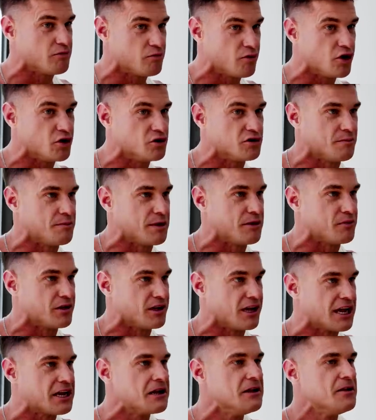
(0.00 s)
To be rude
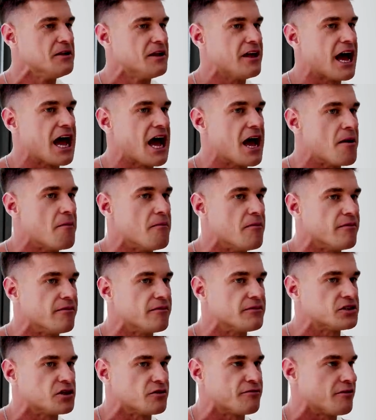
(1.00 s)
to people, like
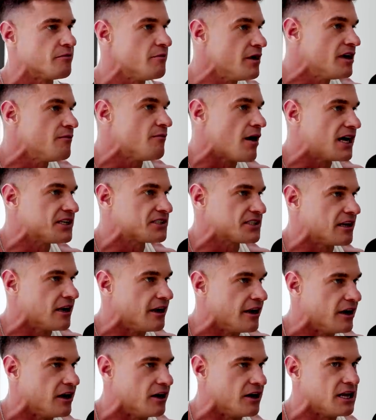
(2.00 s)
um, so for me,
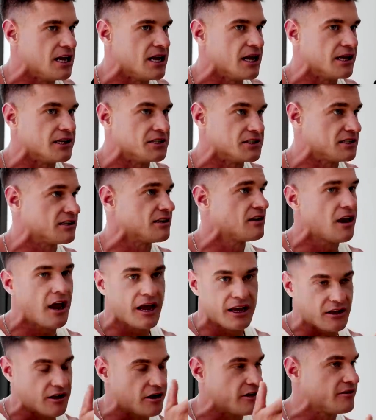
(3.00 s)
masculinity
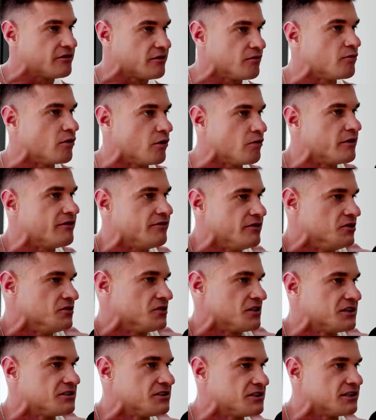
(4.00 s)
is my kind of the, what
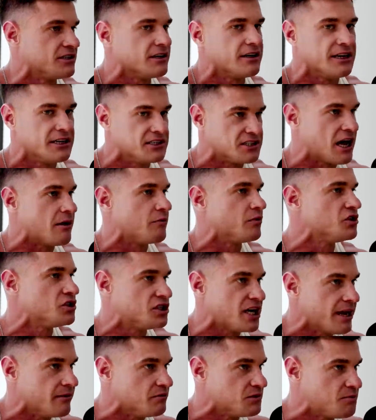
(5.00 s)
we use as an mm-hmm.
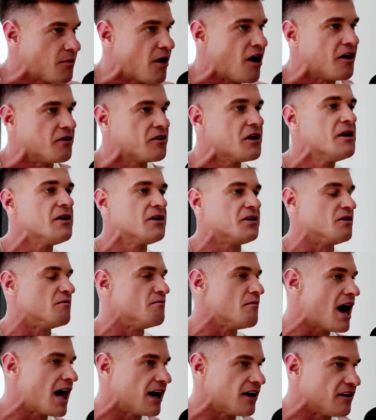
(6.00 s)
example, James Bond.
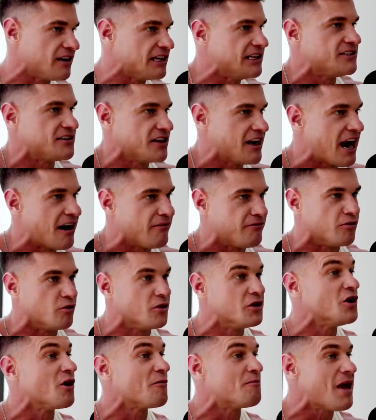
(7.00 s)
You're moderate to
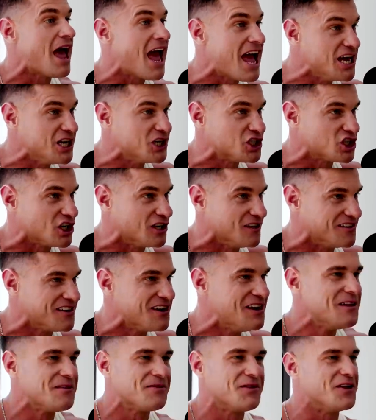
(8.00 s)
everyone. You're
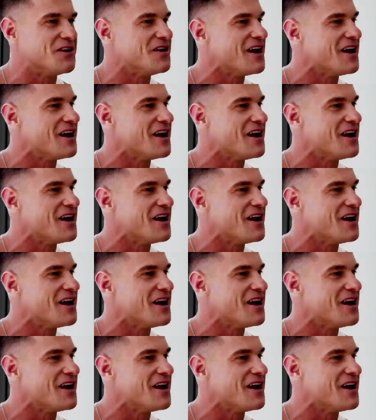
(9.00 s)
patient.